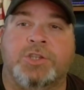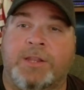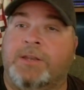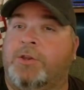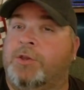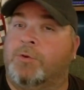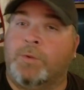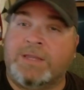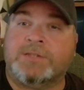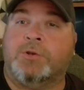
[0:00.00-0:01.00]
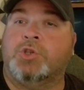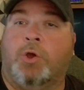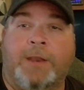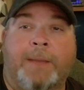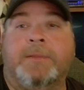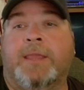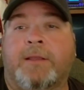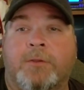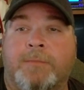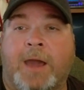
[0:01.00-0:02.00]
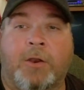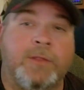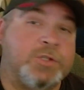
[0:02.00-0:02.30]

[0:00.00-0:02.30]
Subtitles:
You need to do your research on that particular model